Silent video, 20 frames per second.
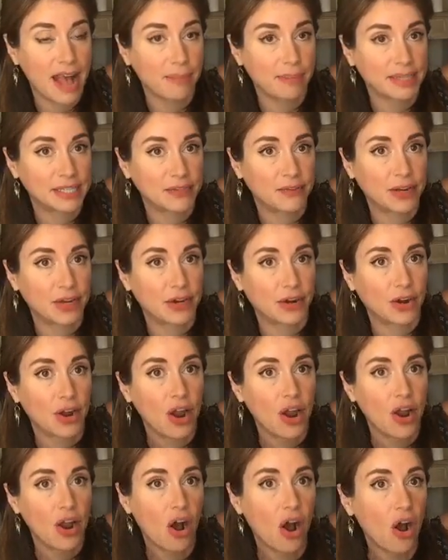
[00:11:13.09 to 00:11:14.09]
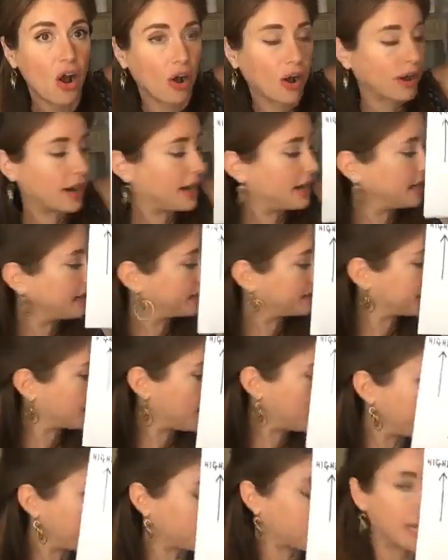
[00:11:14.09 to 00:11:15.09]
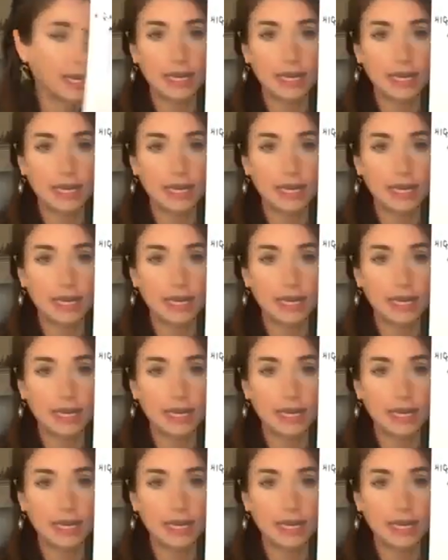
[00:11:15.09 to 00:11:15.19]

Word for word: atmosphere are, and it um,